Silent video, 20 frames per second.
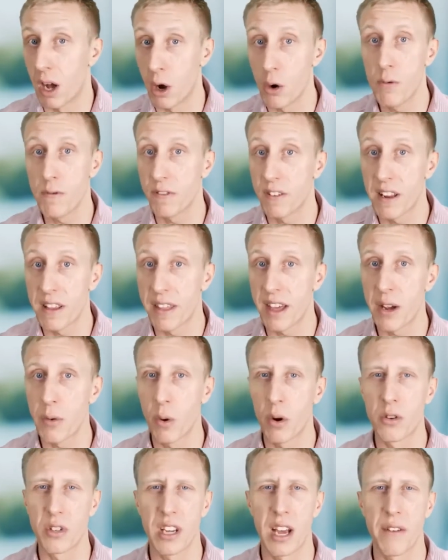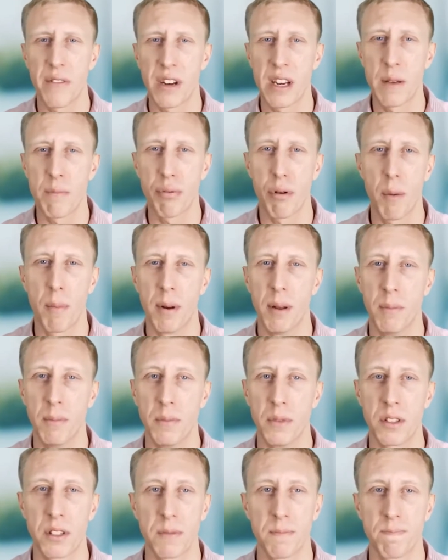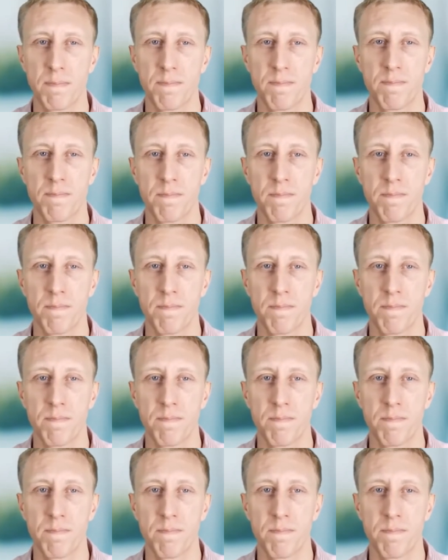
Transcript: hopefully they won't have any problems.